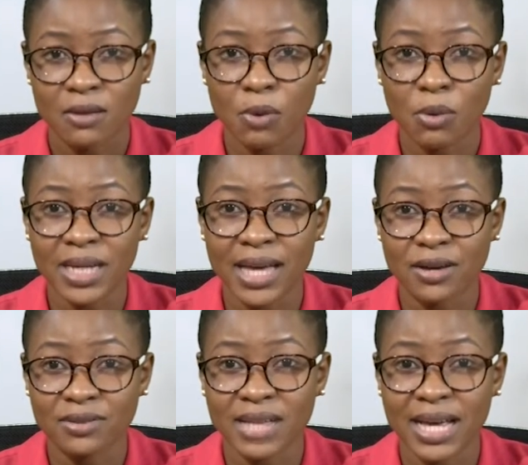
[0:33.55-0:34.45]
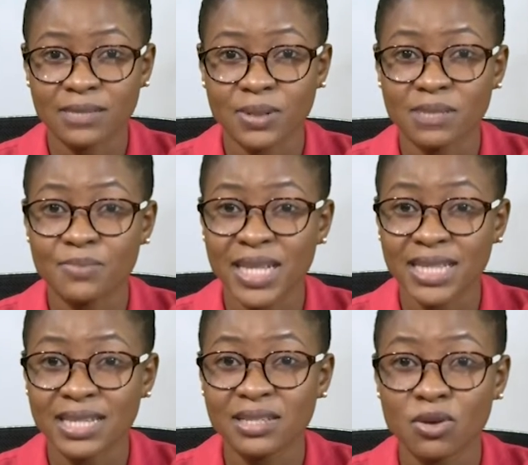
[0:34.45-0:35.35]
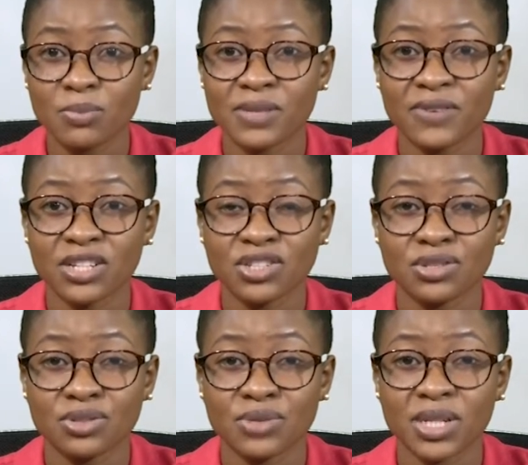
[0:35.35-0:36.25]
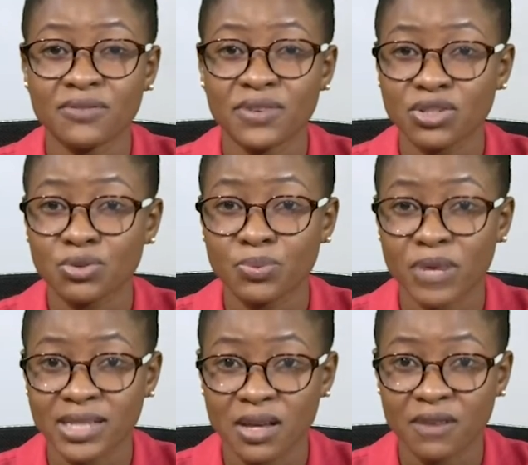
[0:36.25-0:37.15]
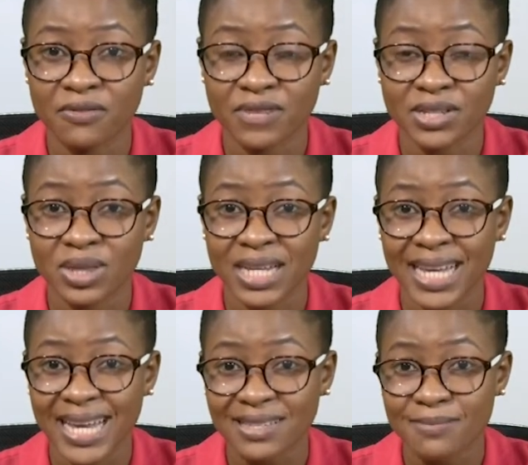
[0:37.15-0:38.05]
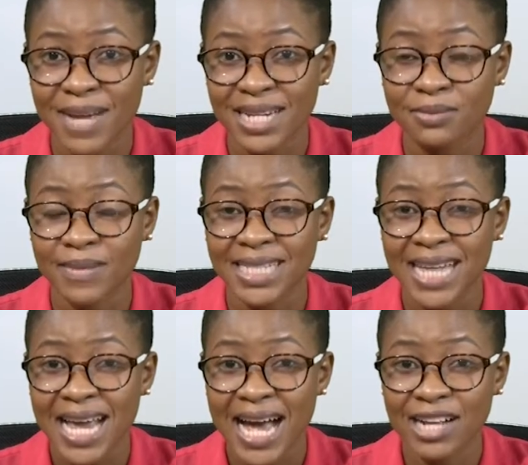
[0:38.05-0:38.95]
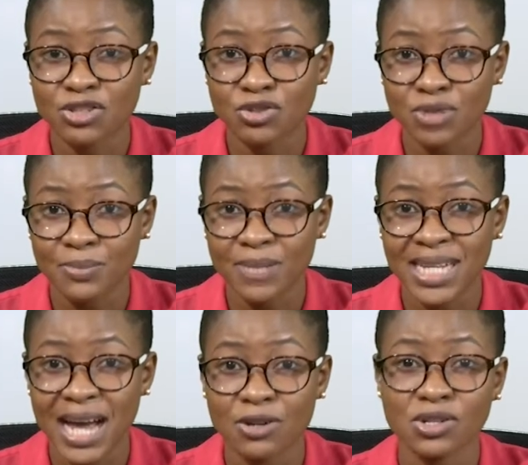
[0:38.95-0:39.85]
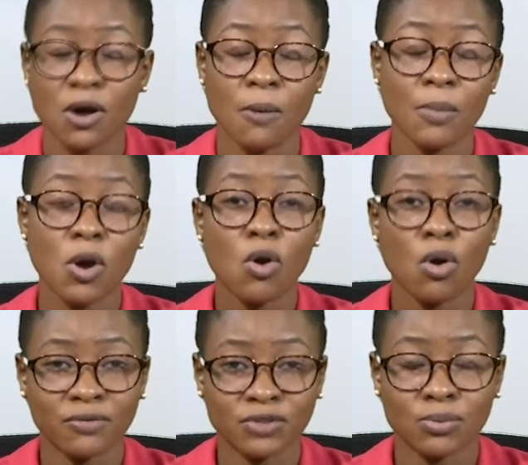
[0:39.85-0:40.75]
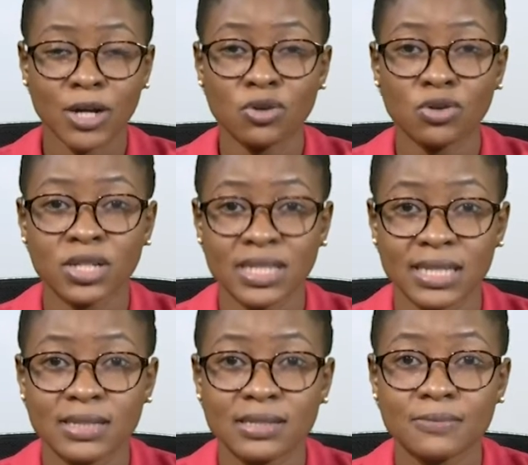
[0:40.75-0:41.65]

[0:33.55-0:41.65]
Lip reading: The public health experts made this observation during a virtual press conference on the case management and treatment outcome of tuberculosis.